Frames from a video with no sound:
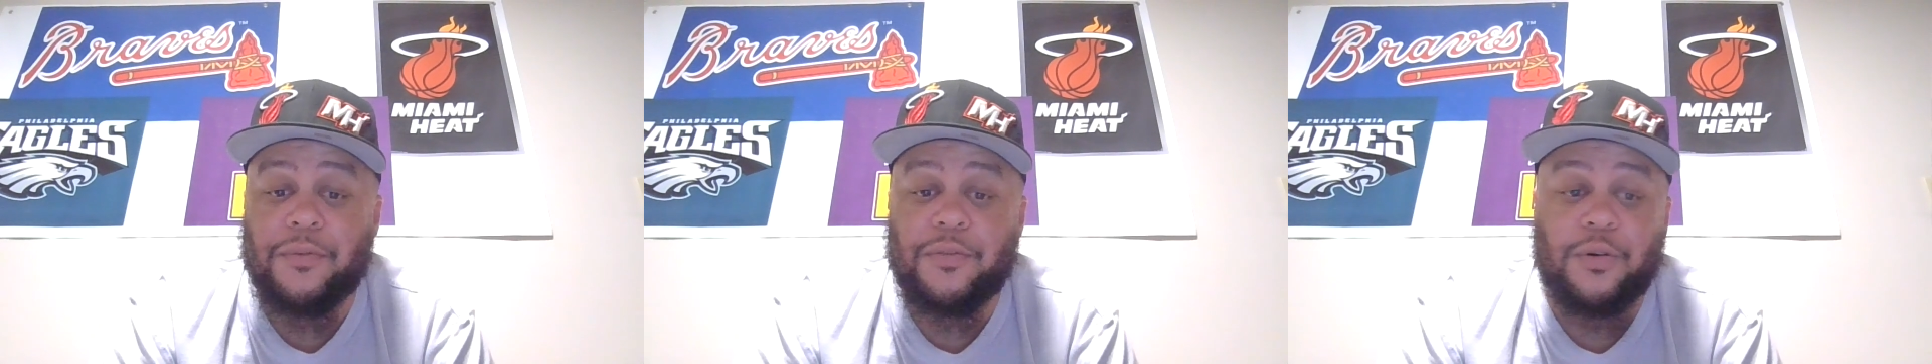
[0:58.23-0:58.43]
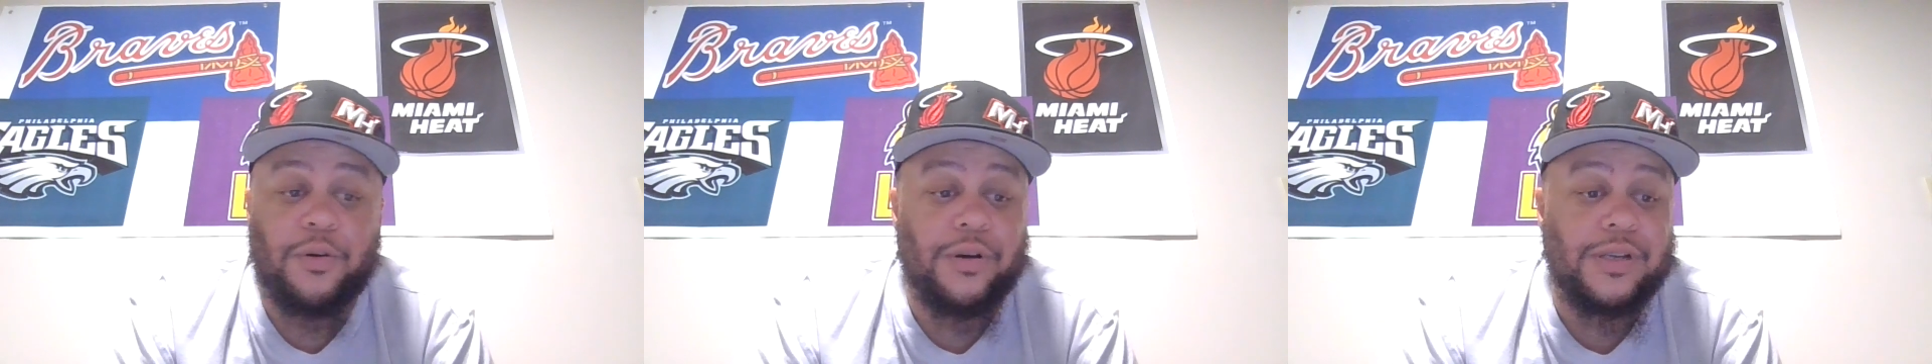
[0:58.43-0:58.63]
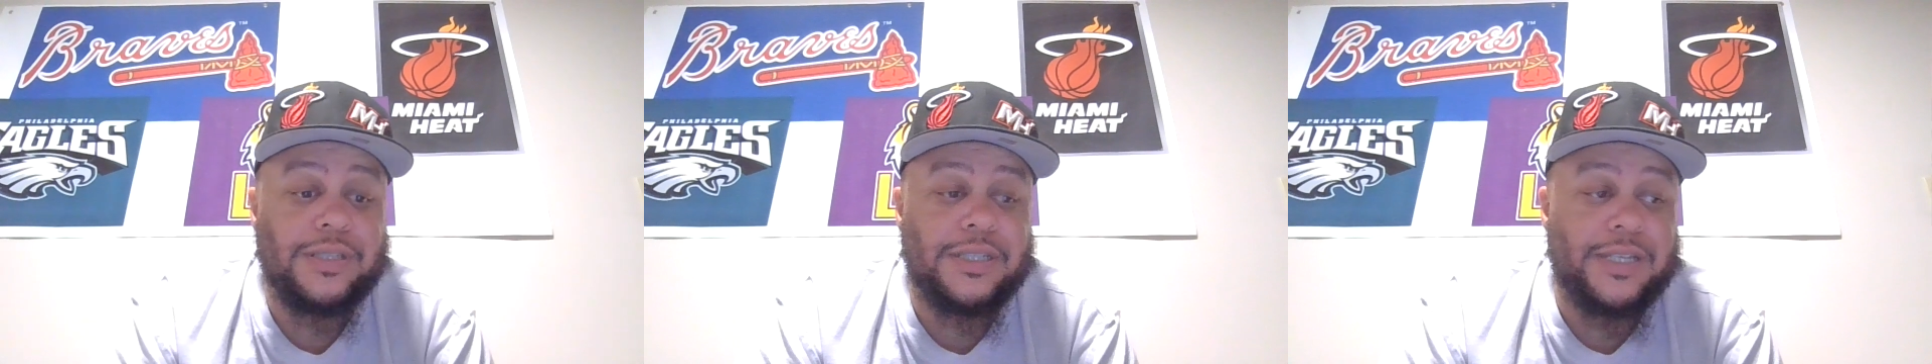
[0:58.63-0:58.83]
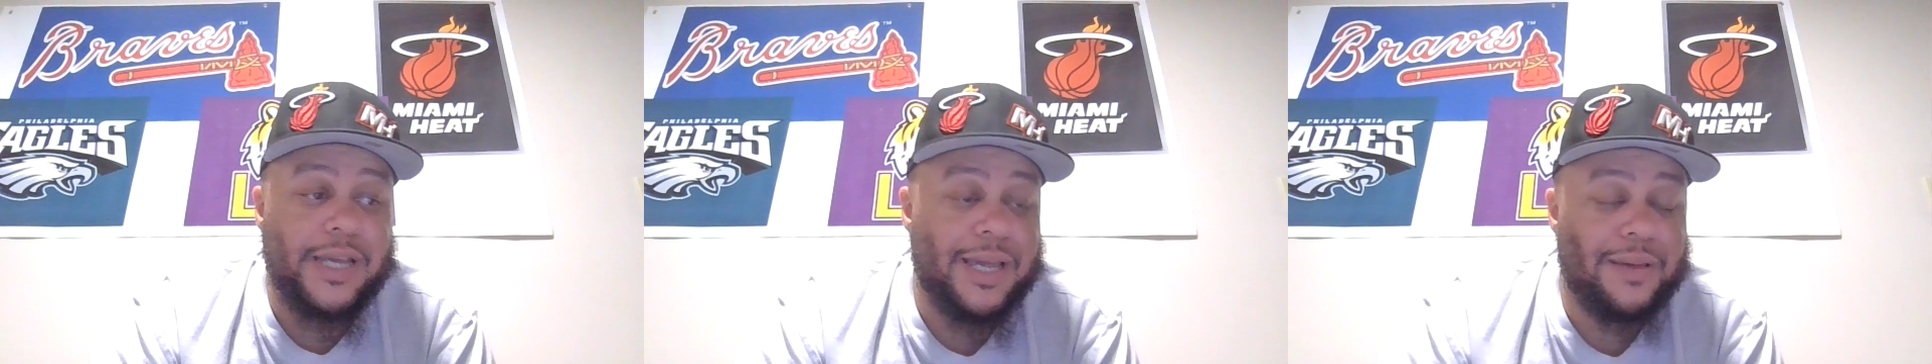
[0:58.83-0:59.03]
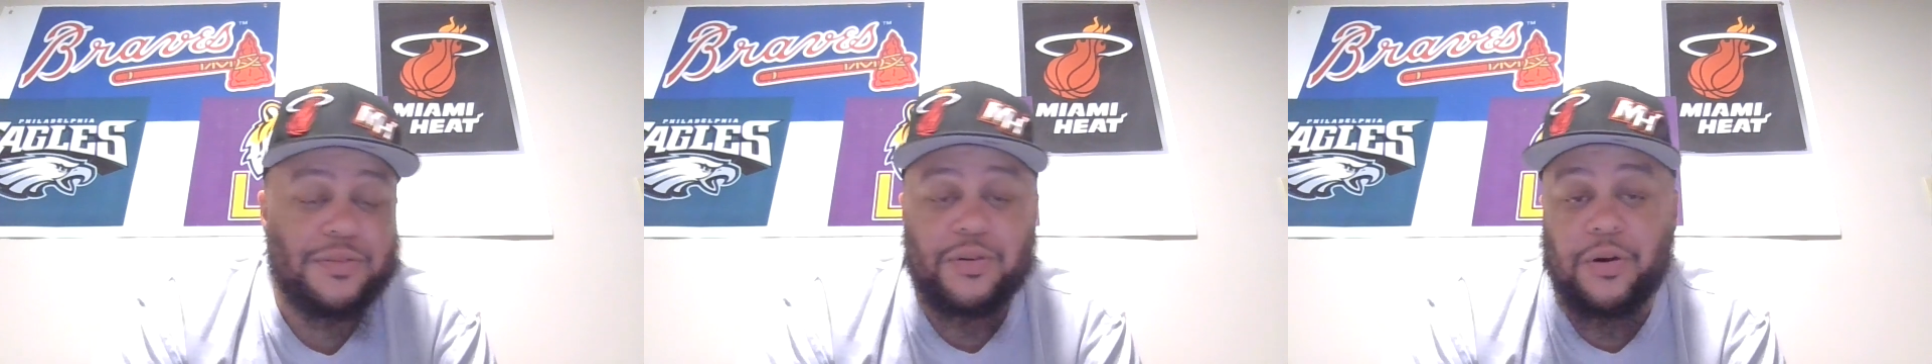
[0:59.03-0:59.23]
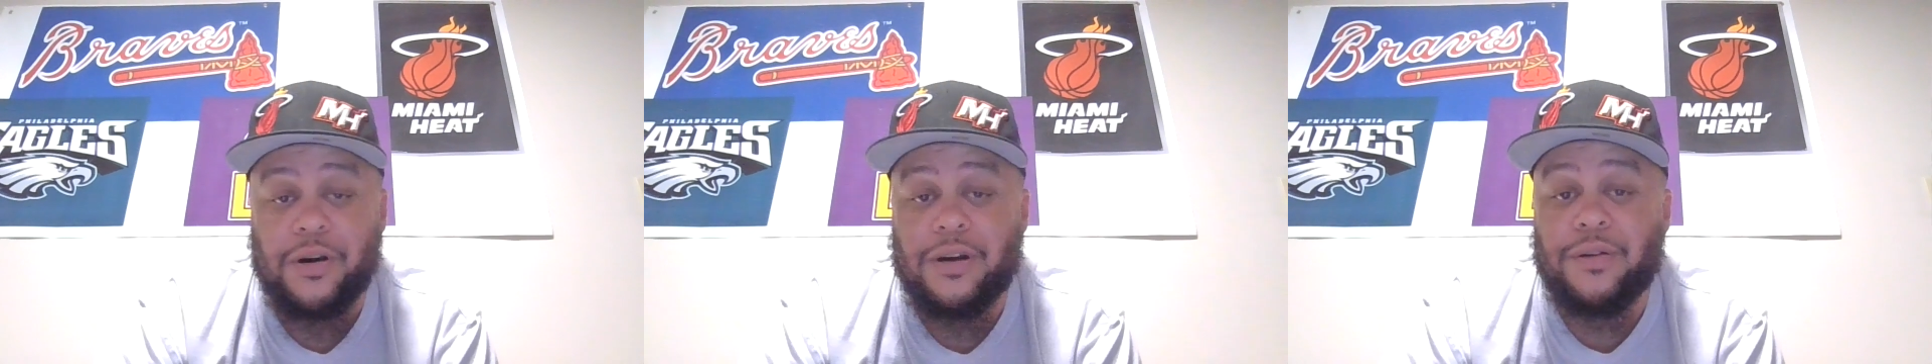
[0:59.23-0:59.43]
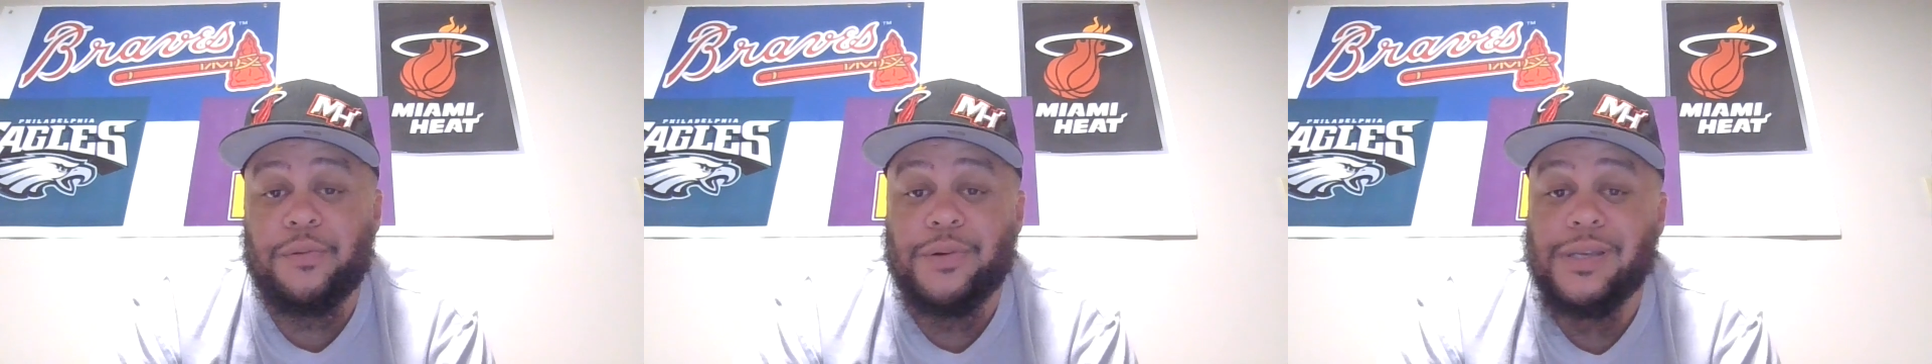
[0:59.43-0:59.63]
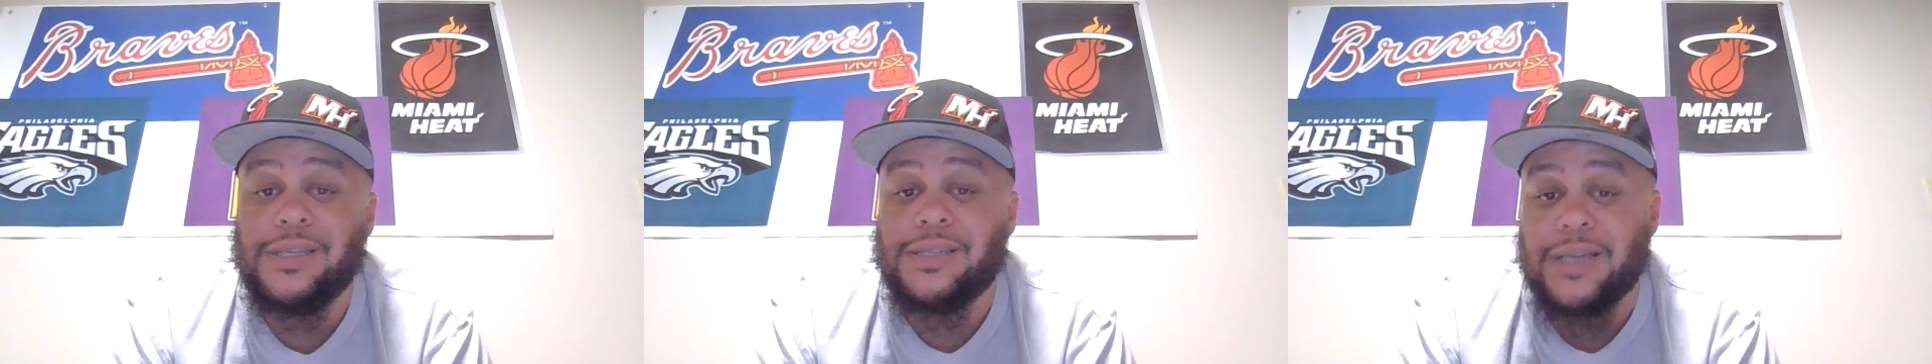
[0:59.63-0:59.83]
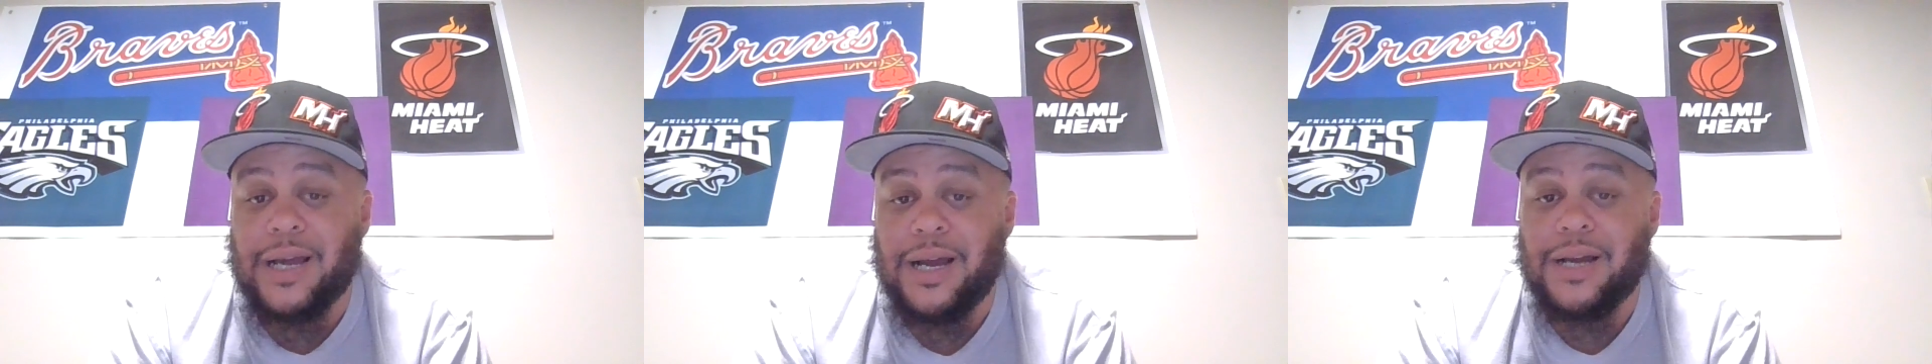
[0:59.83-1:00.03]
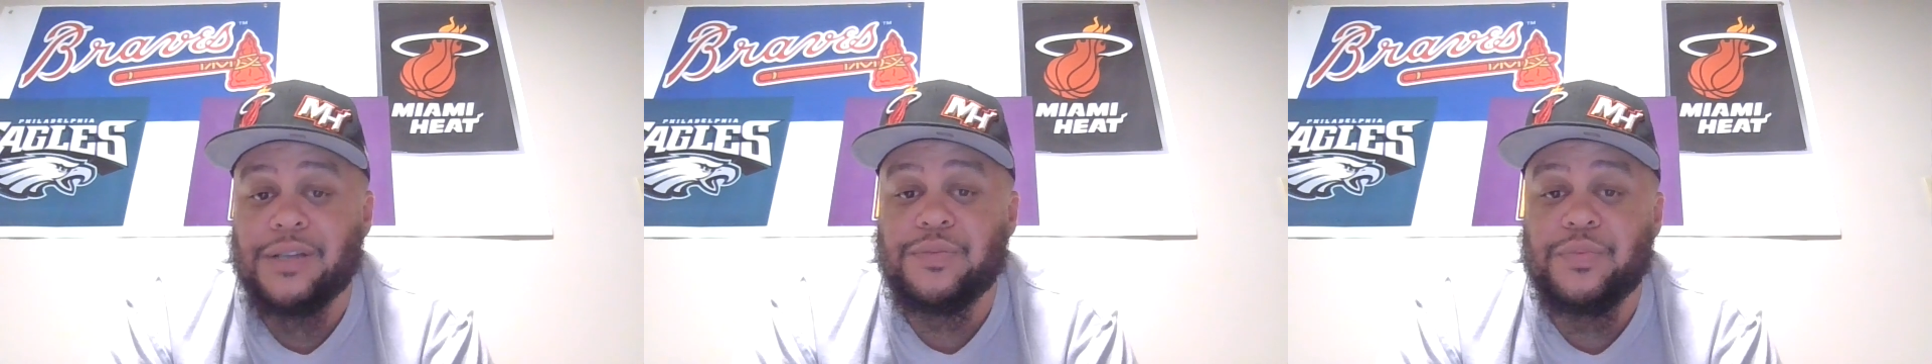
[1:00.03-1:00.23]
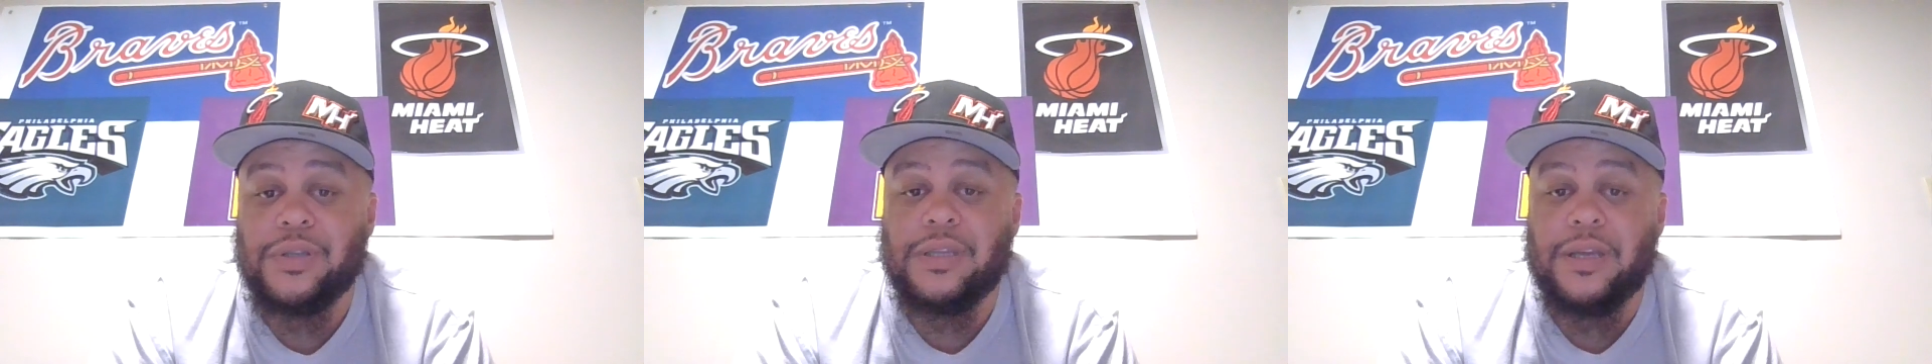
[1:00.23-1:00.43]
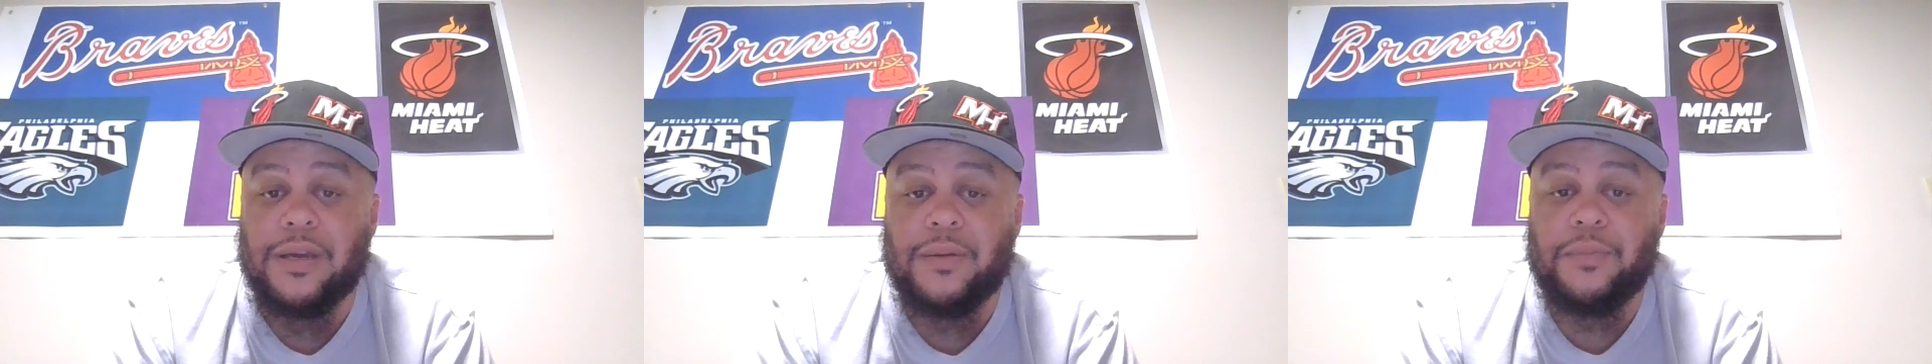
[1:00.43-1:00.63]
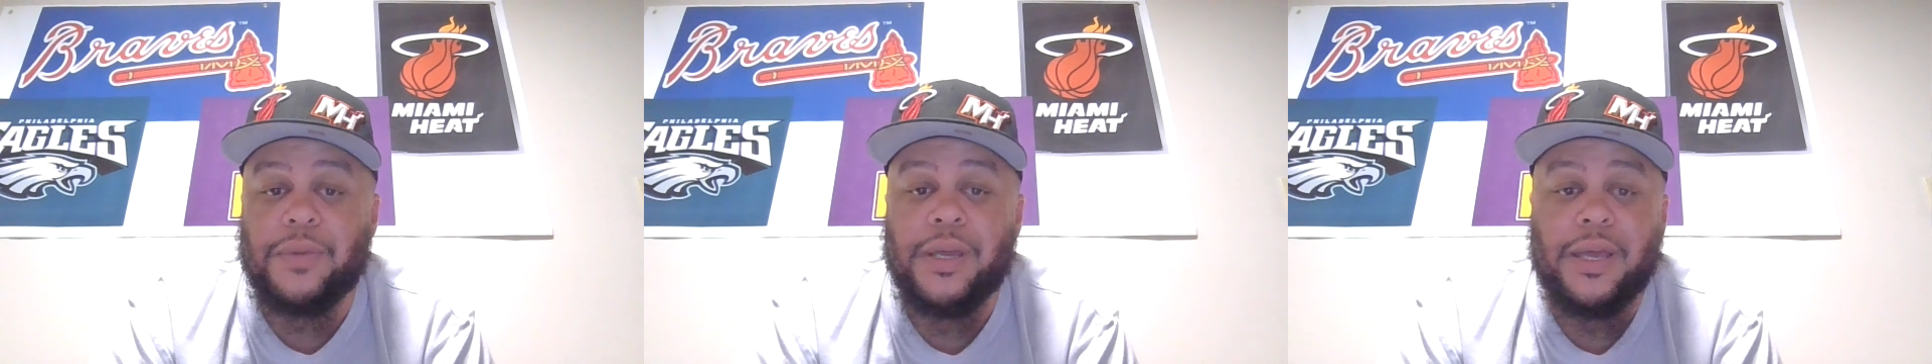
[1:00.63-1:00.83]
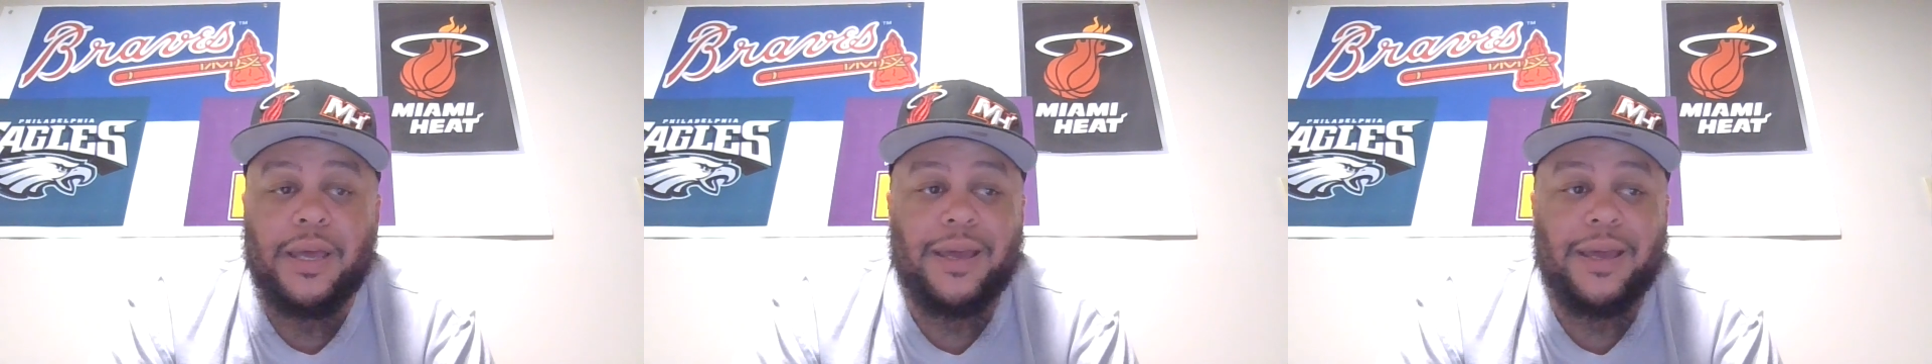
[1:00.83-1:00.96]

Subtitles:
Of course, James Harden re-signs with them